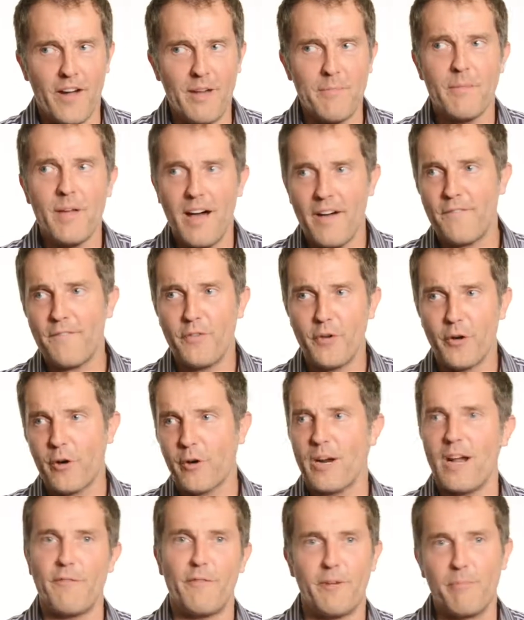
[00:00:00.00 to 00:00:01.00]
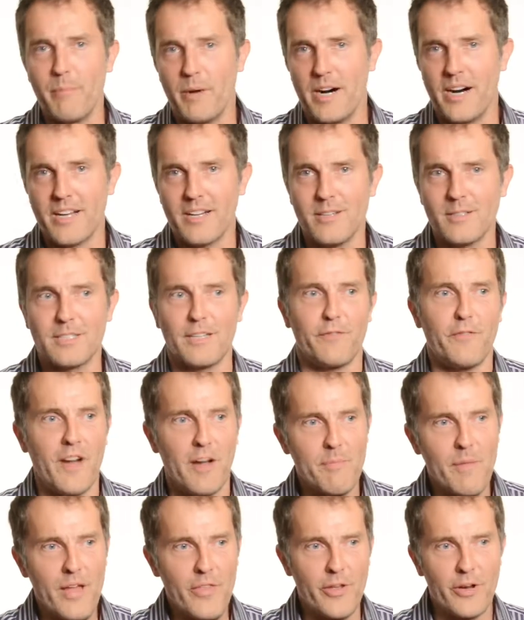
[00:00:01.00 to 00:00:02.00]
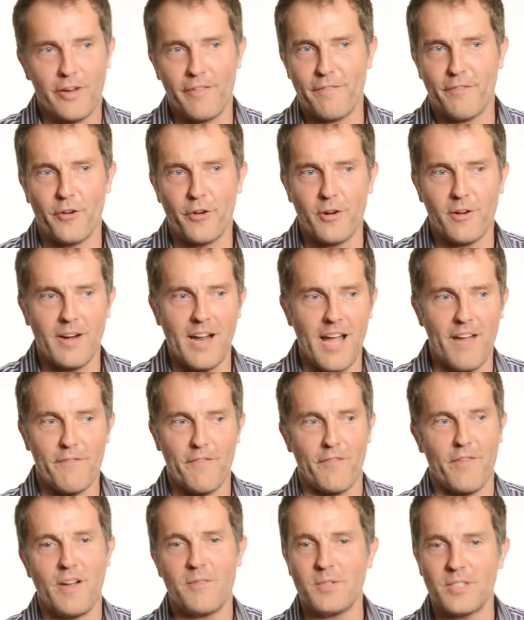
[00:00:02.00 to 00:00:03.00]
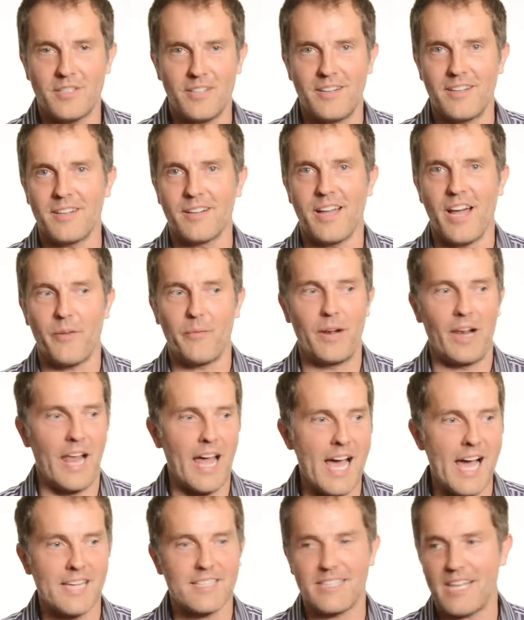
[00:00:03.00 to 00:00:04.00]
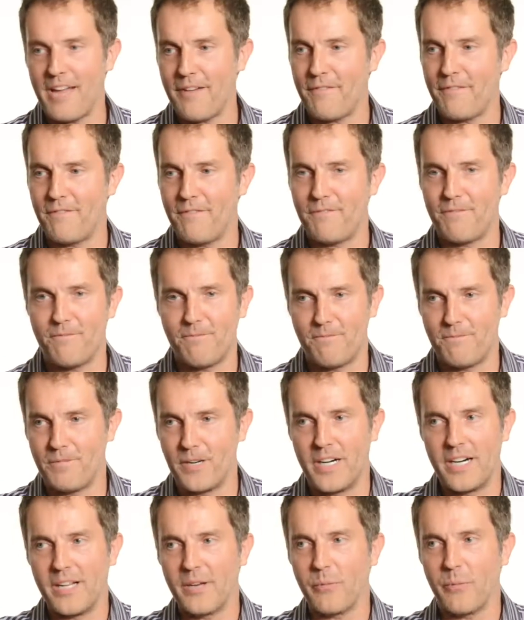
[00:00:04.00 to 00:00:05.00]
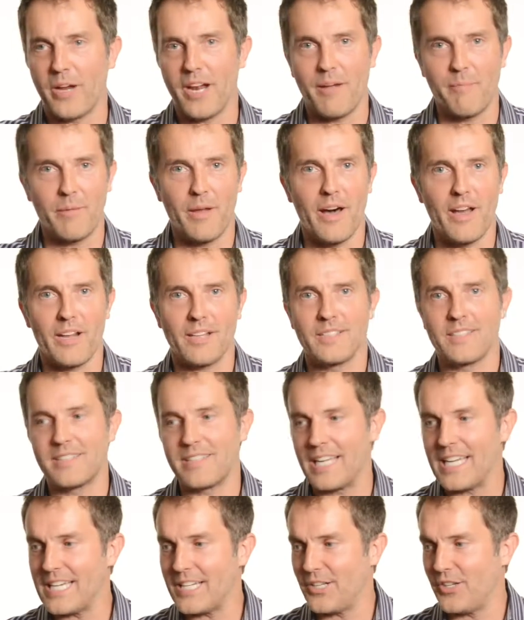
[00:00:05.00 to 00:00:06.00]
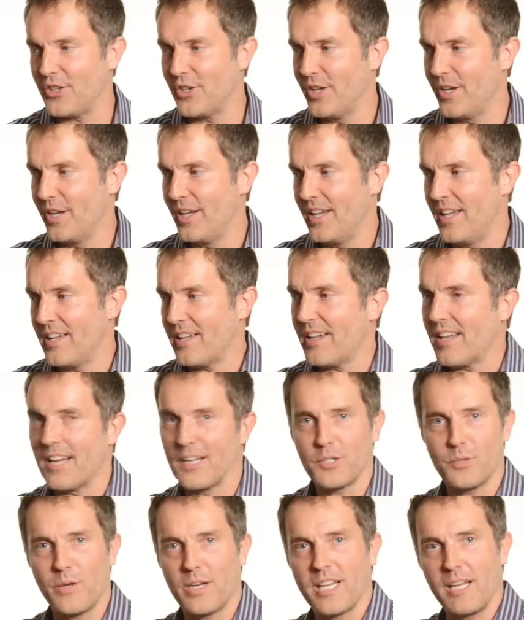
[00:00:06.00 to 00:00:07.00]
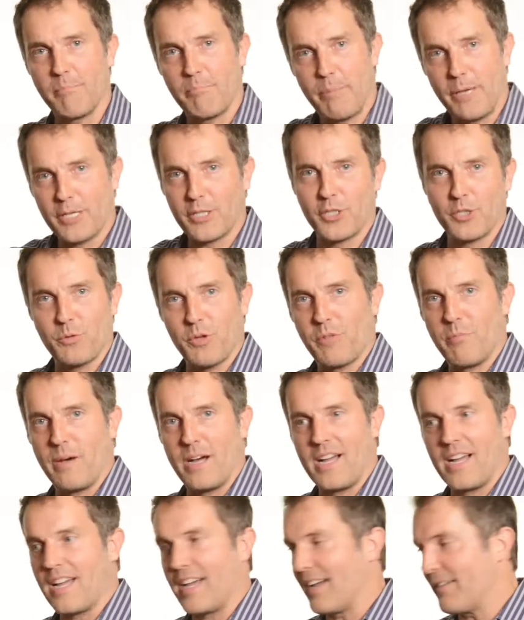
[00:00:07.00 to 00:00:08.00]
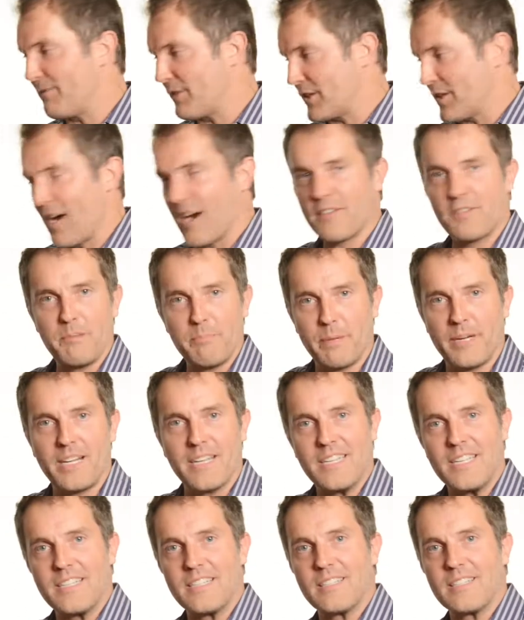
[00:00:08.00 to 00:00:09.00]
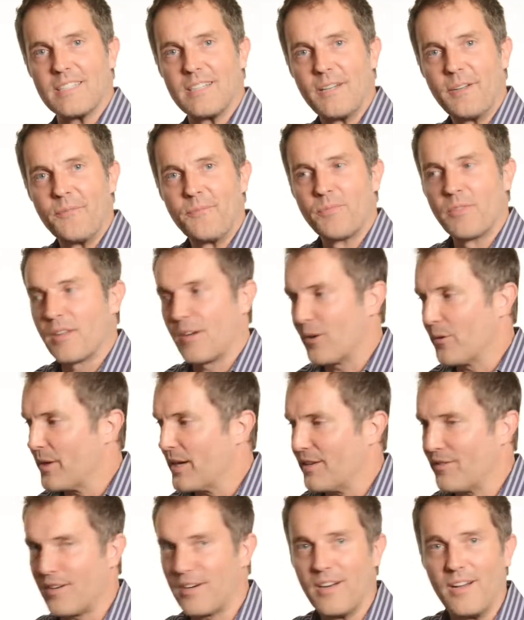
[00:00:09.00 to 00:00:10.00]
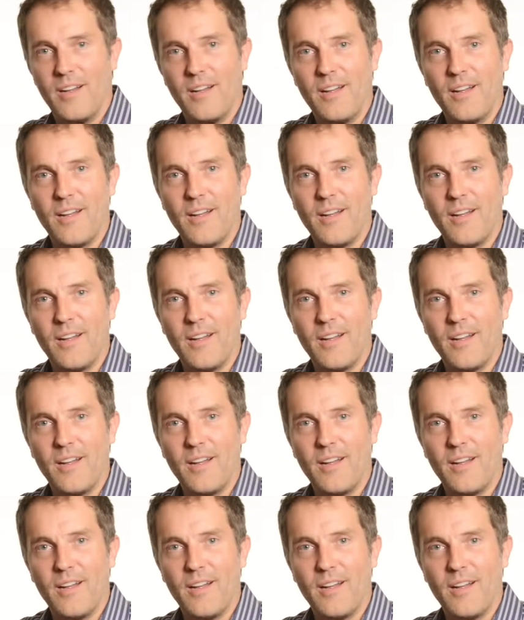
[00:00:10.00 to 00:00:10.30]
I'm not photographing models, if I'm not there to photograph, if I'm just there to kind of relax and have fun when I'm not on stage, and I just want to get pictures with my photography buddies or whatever,